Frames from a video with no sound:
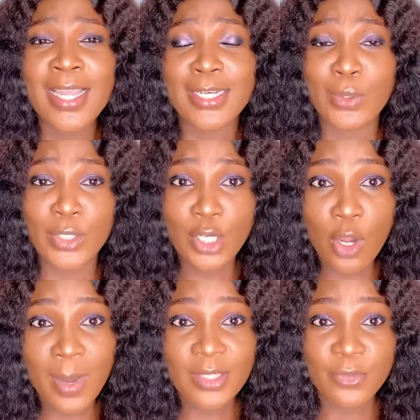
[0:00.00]
they only
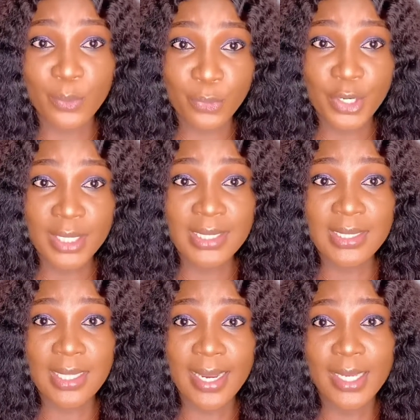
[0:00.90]
come out for breaks,
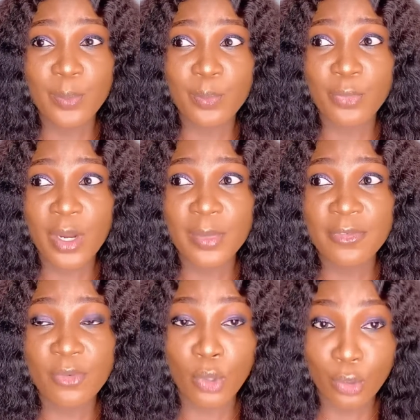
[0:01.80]
like probably
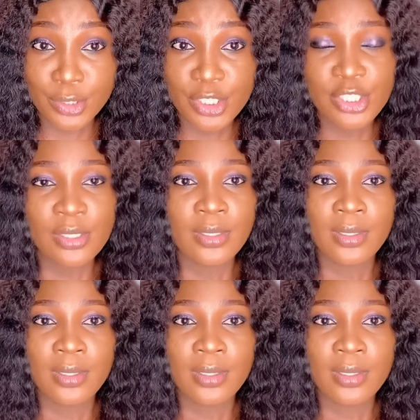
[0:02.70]
for lunch